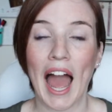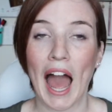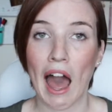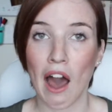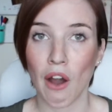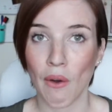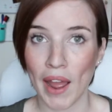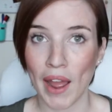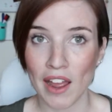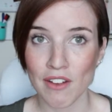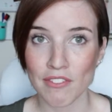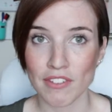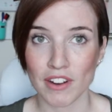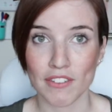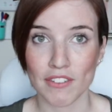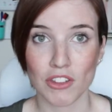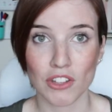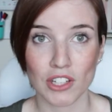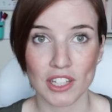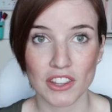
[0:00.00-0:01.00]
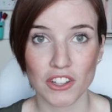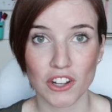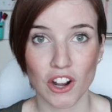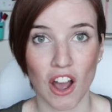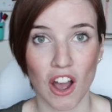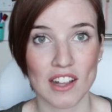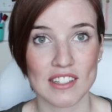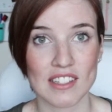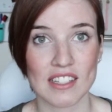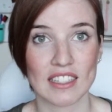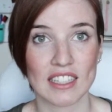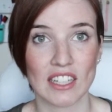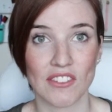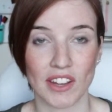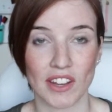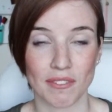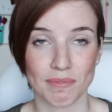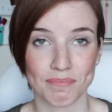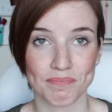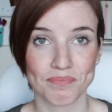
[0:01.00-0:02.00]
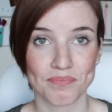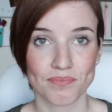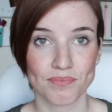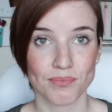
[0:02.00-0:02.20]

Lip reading: However, if you look at their cost of living,